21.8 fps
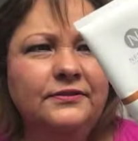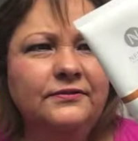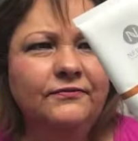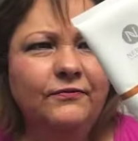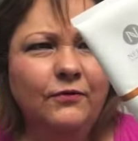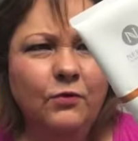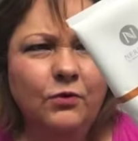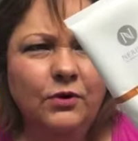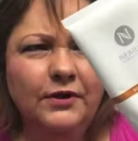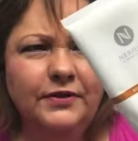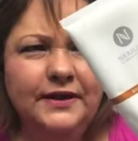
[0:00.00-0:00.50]

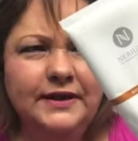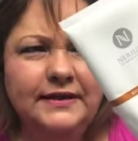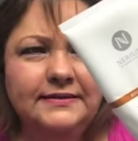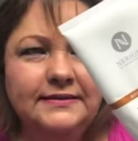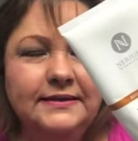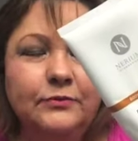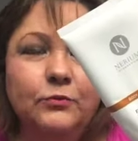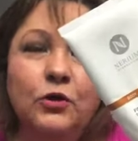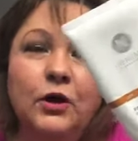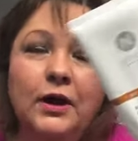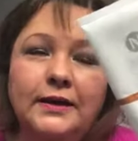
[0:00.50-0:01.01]
four of these.
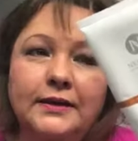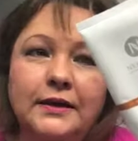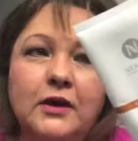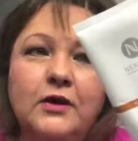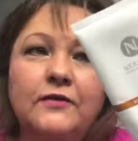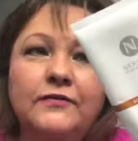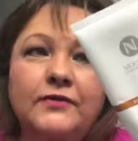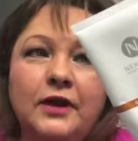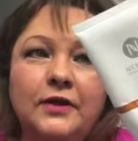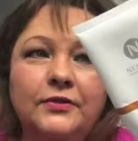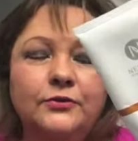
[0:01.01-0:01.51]
Well, I know
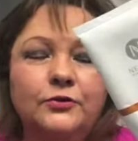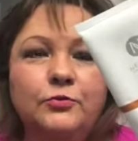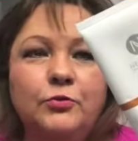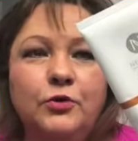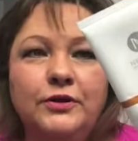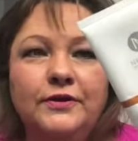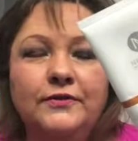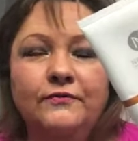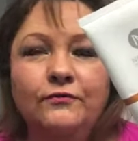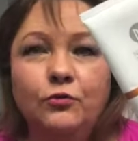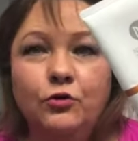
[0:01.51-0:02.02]
I've gone through
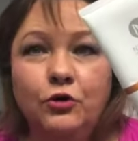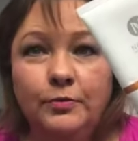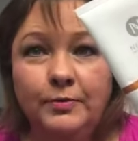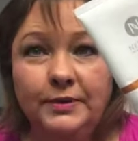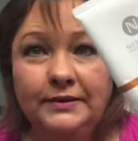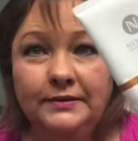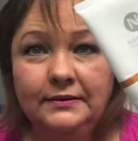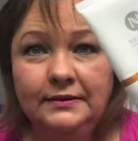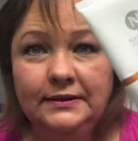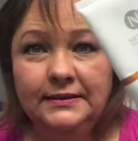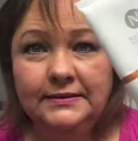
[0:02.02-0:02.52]
more than four,
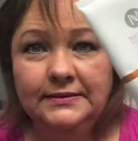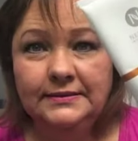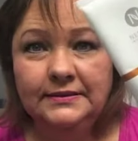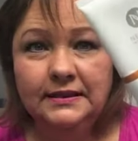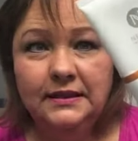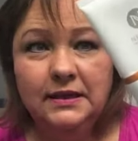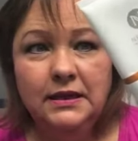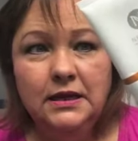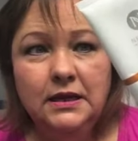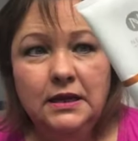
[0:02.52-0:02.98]
but this,